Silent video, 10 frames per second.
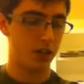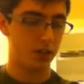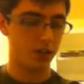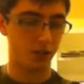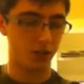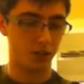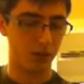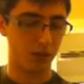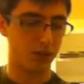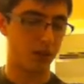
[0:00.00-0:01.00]
And so
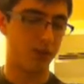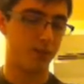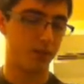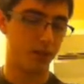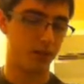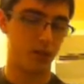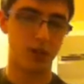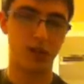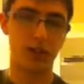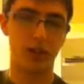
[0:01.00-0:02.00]
you start
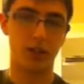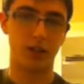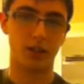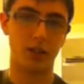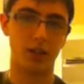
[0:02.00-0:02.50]
off there and go,